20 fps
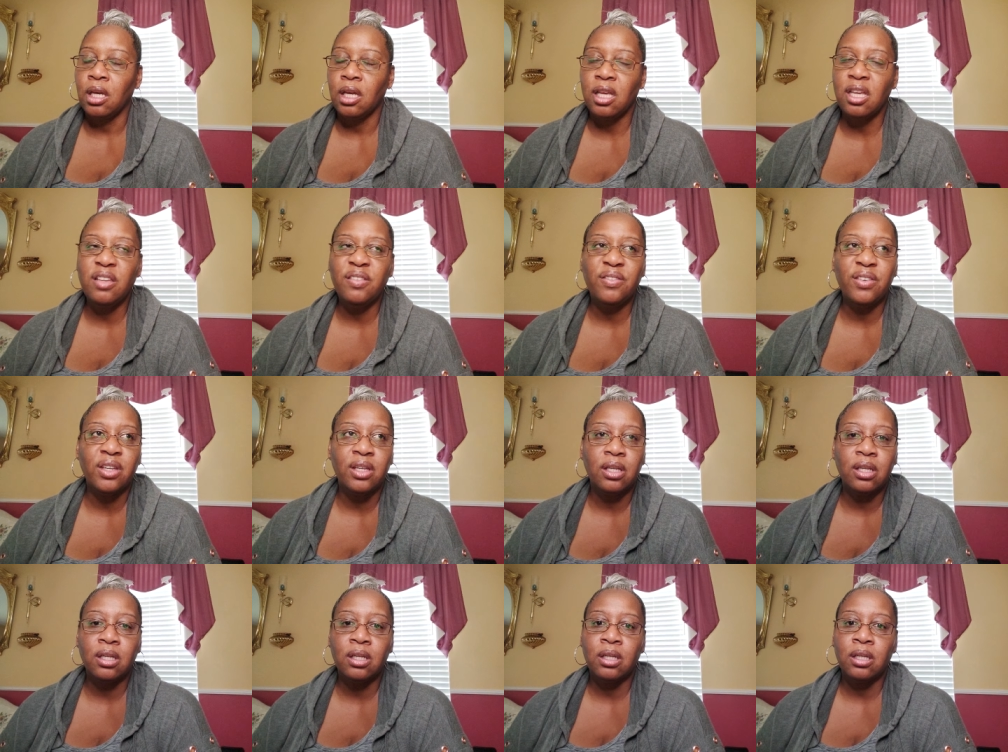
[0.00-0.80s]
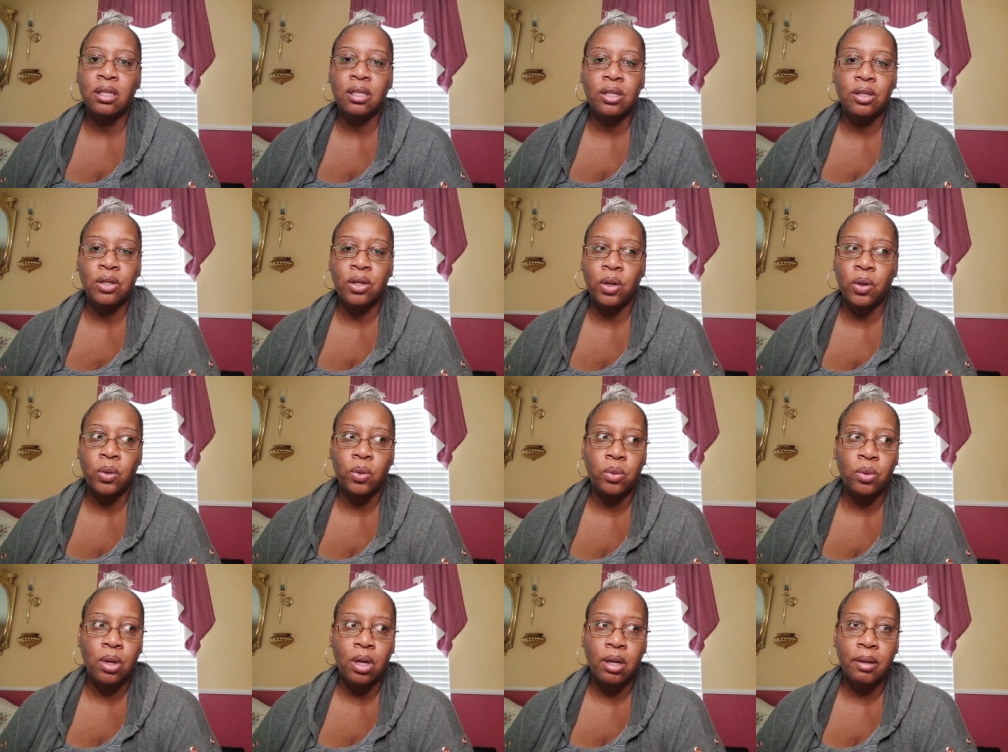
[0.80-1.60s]
even, you
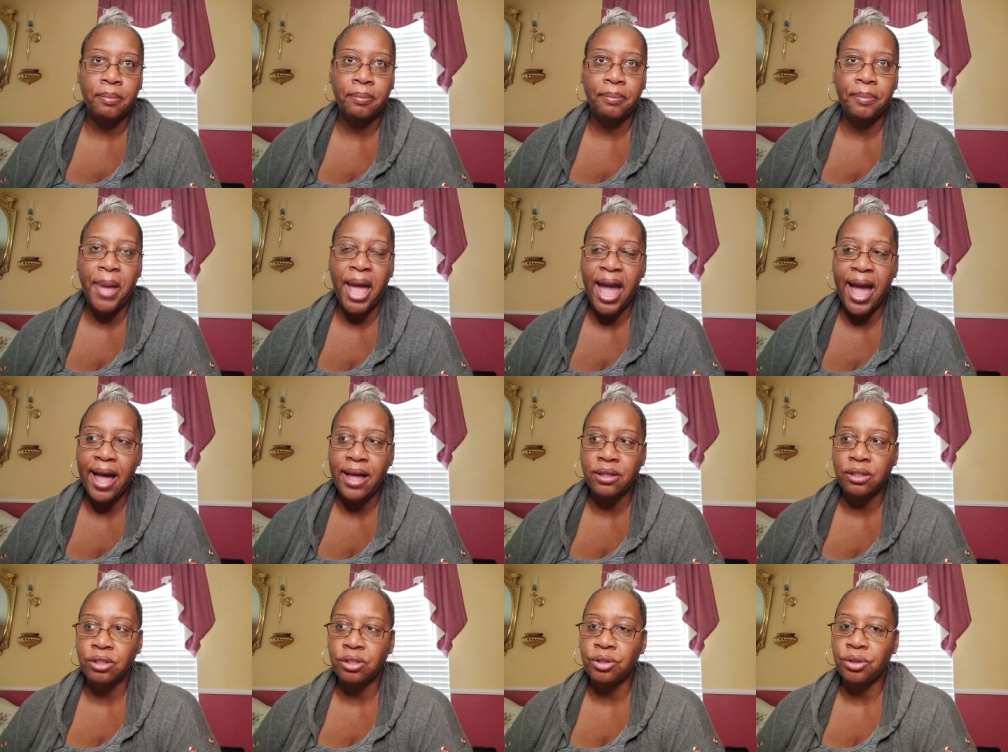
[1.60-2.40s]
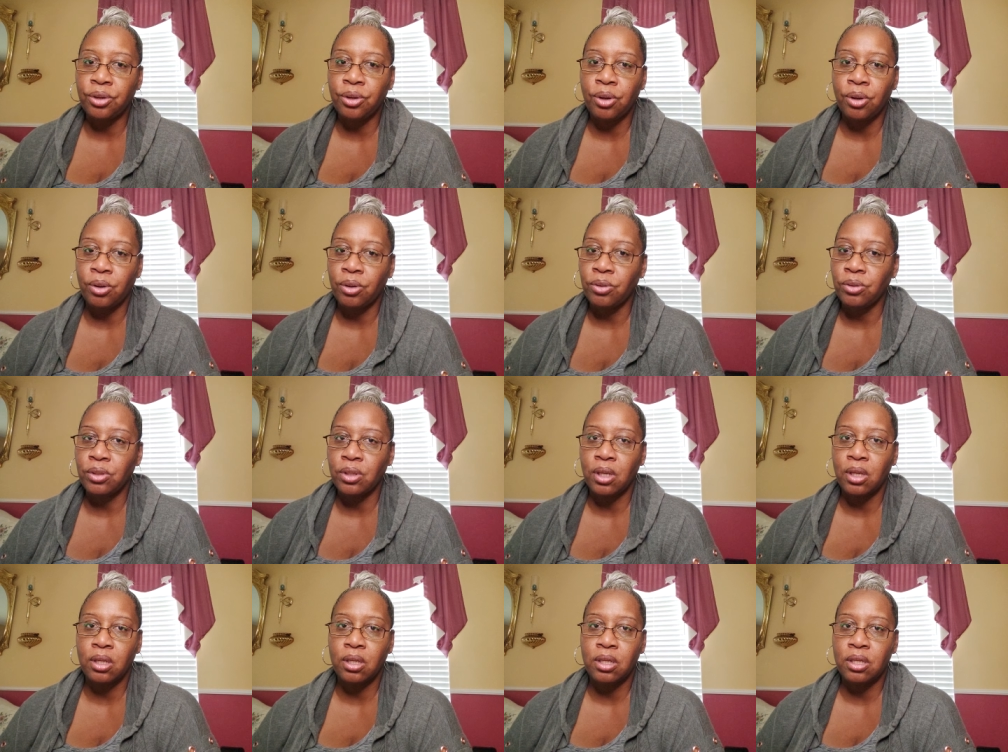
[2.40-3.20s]
know, um, pastors
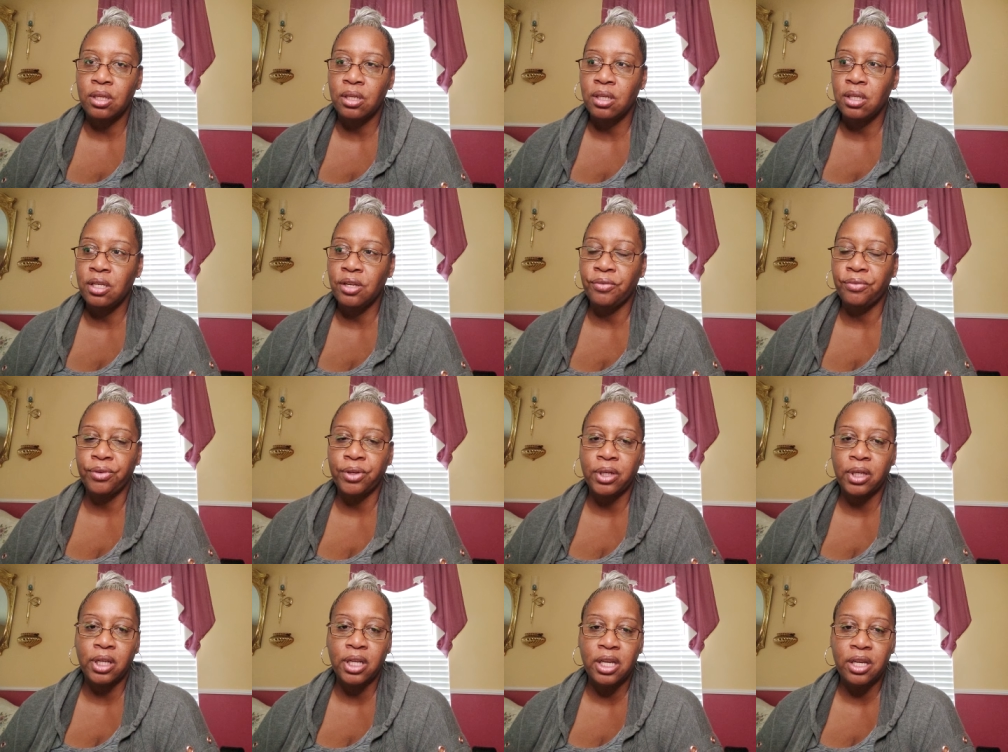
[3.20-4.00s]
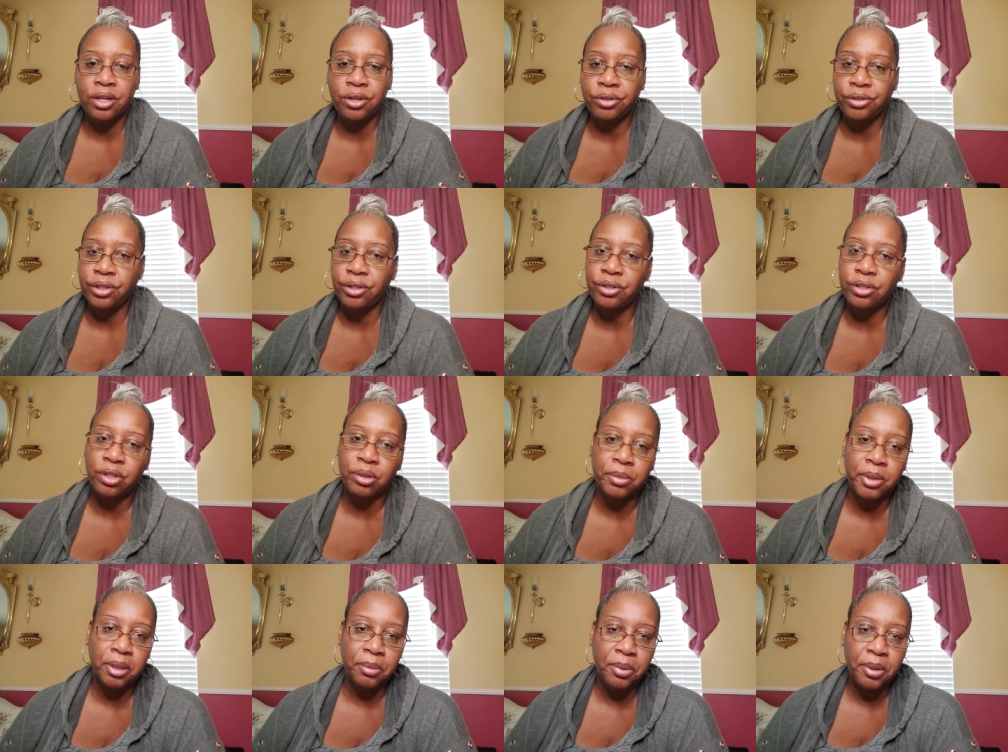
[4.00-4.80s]
and different leaders, there's
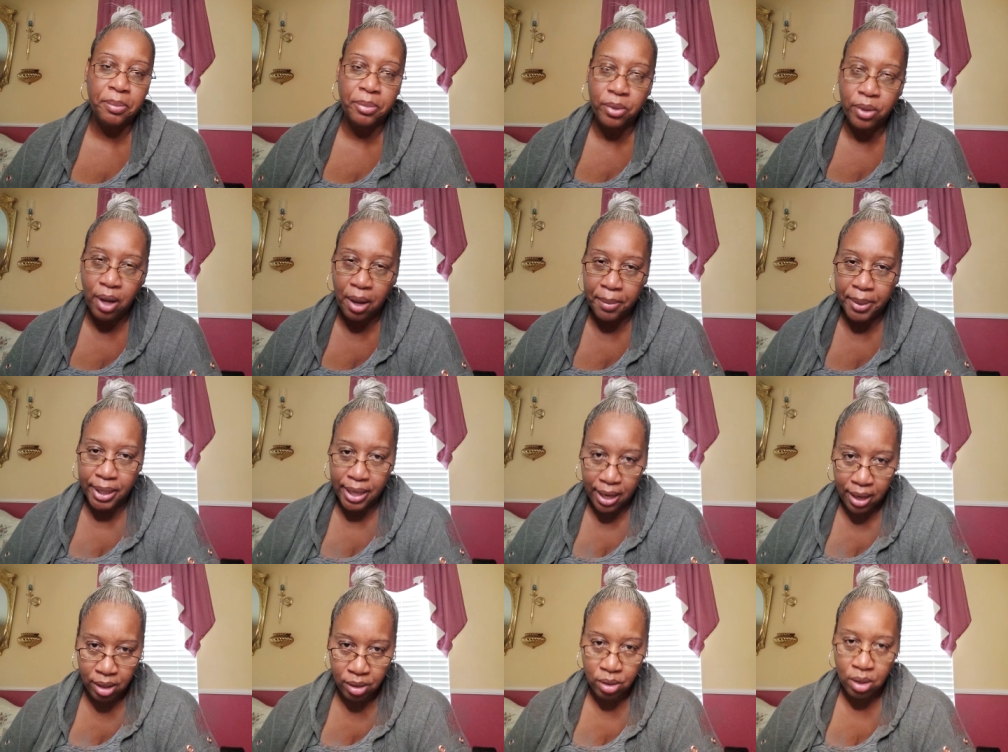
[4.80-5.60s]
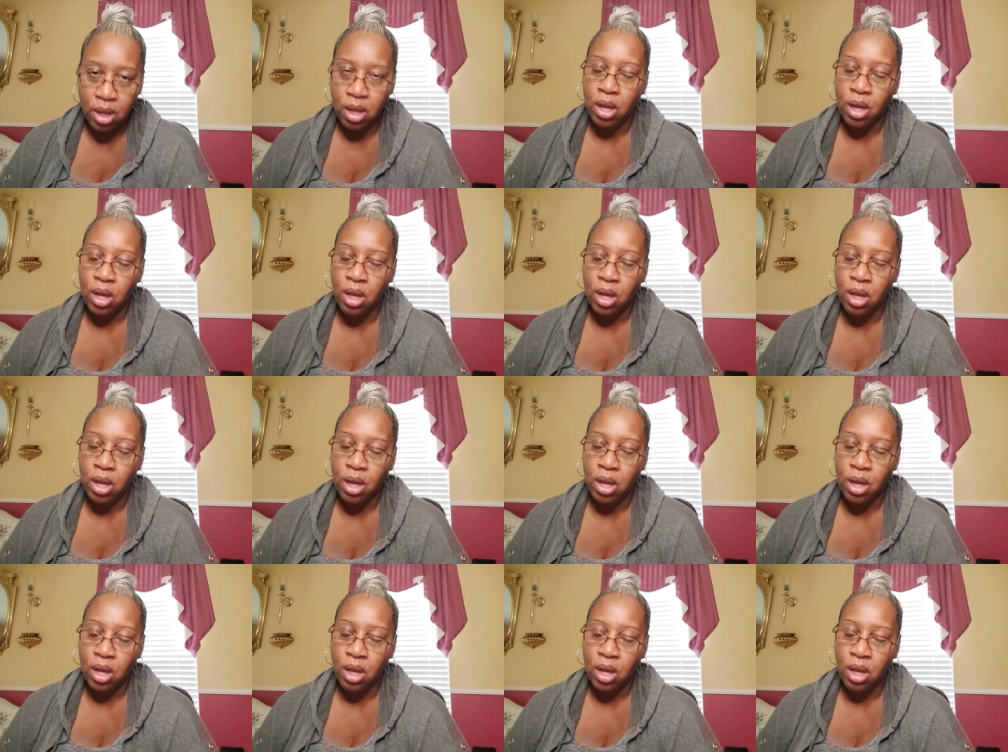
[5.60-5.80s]
so many people coming out